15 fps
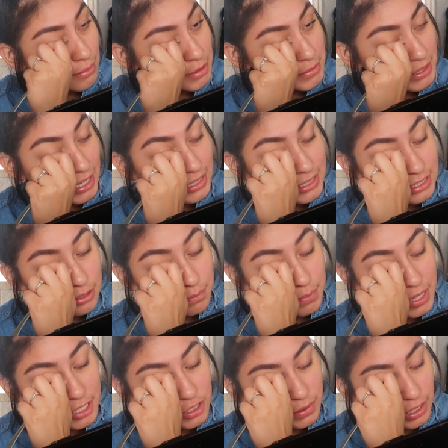it's because it's the
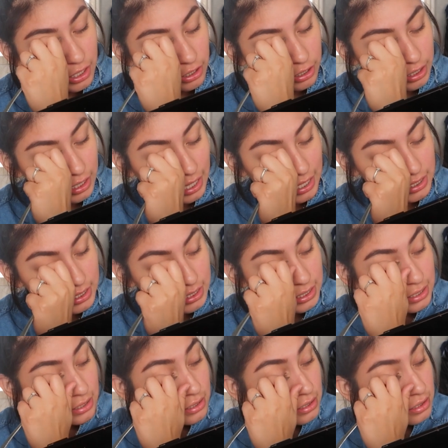best way to curl your
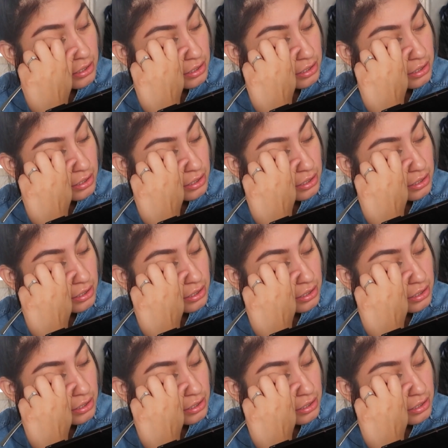lashes.